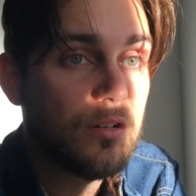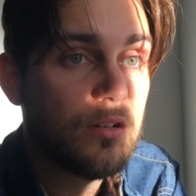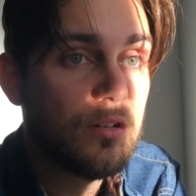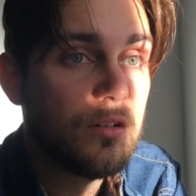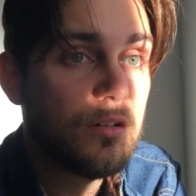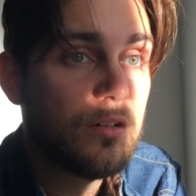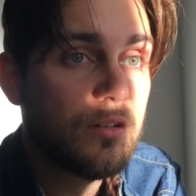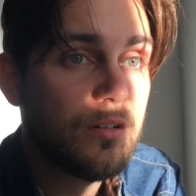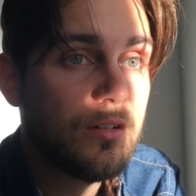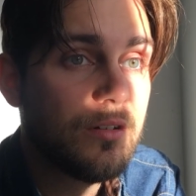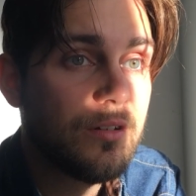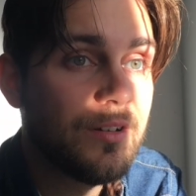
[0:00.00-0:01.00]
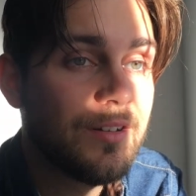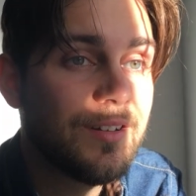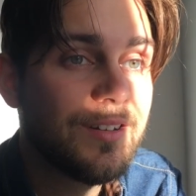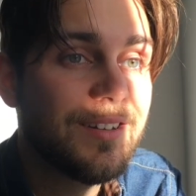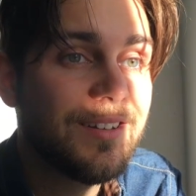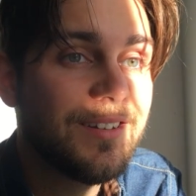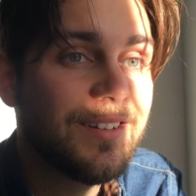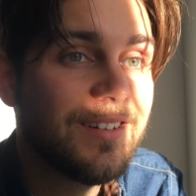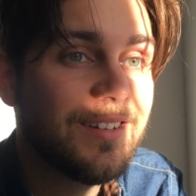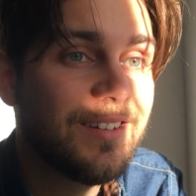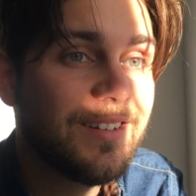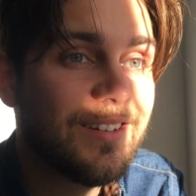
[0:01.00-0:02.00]

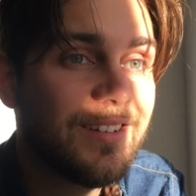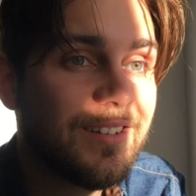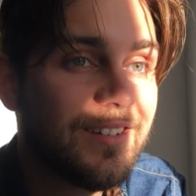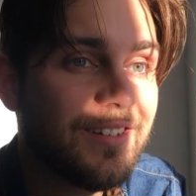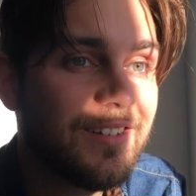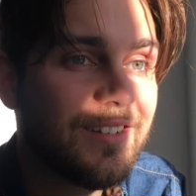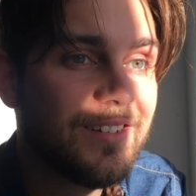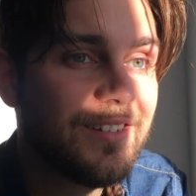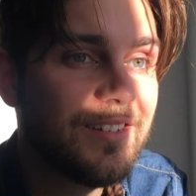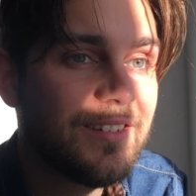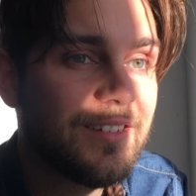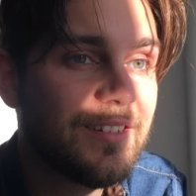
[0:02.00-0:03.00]
Nobody speaks.